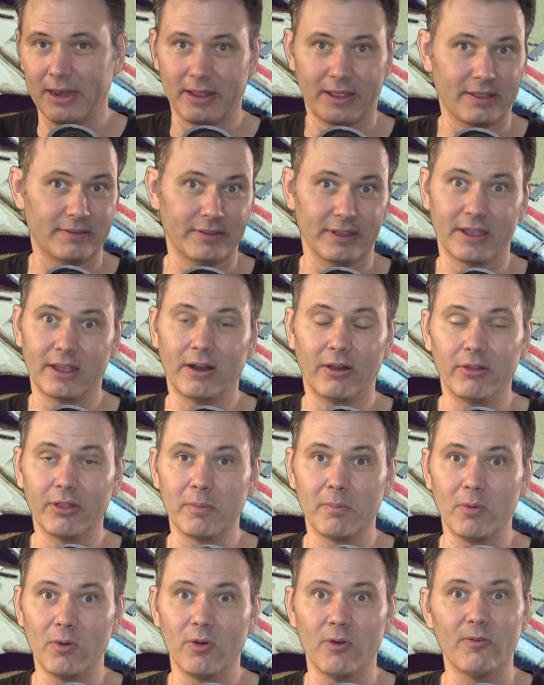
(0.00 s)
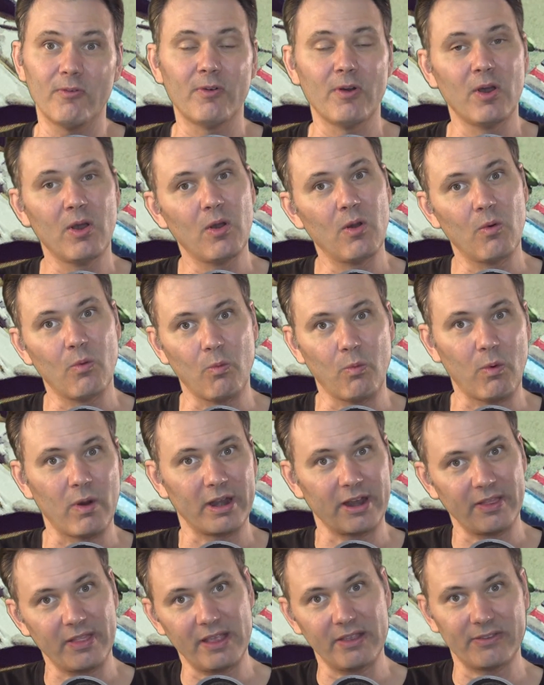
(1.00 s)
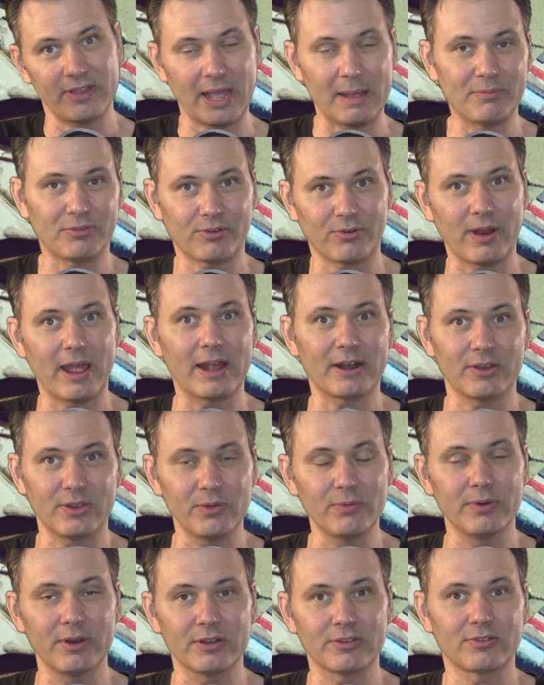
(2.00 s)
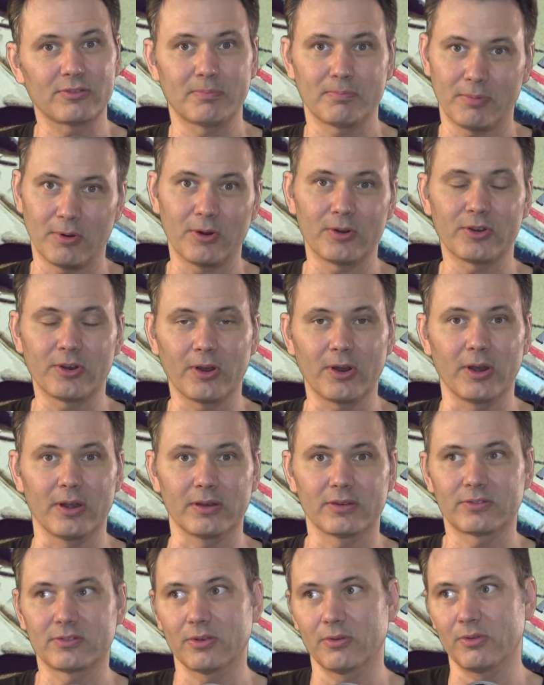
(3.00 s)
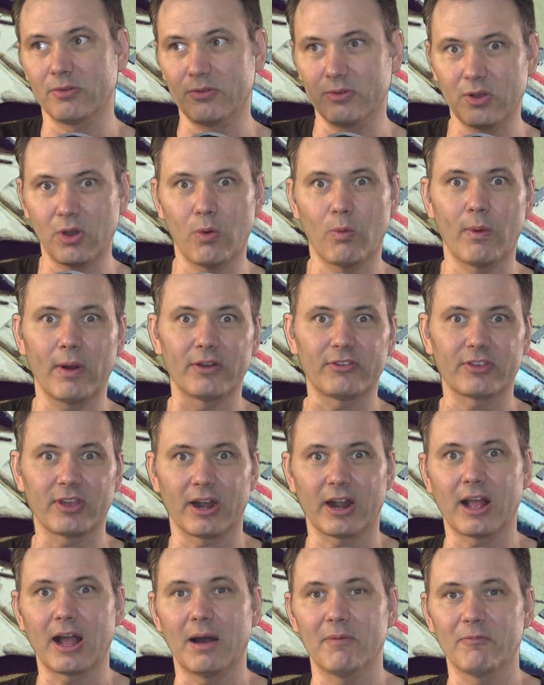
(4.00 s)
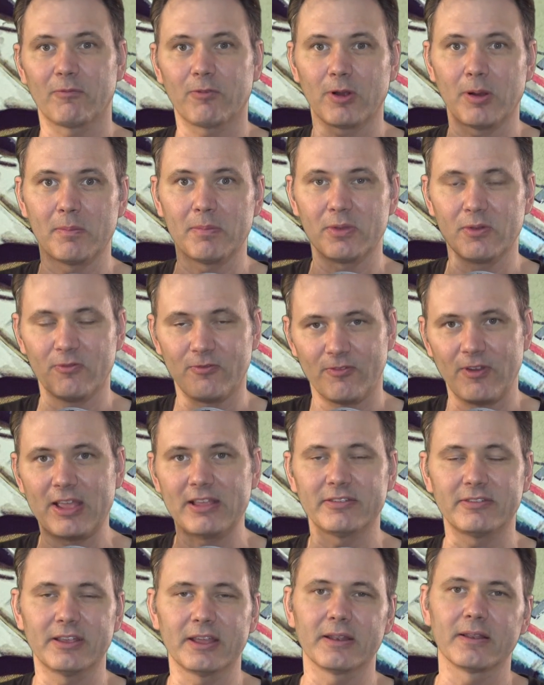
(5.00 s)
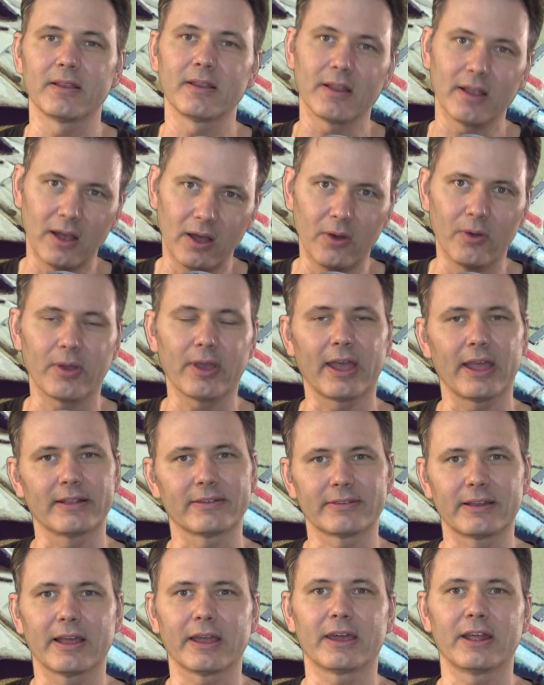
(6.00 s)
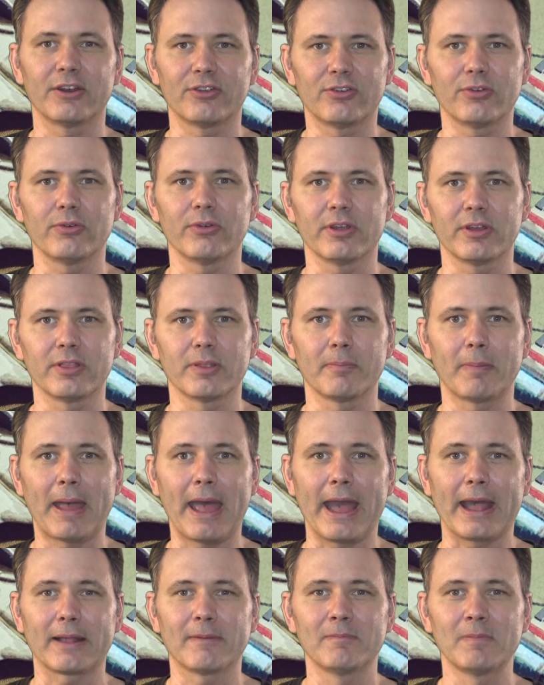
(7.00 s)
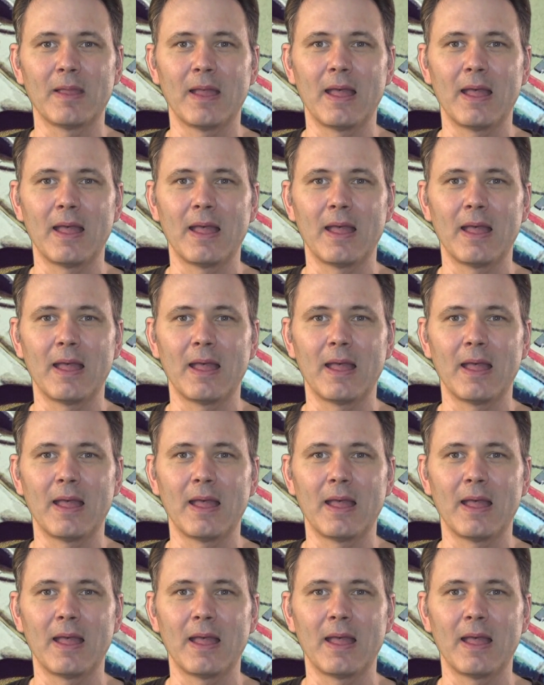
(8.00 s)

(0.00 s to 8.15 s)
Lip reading: because it can only move one of these abstract units per turn. So you know where it's going to come from. You face it. Okay, it's not going to shoot you in the back.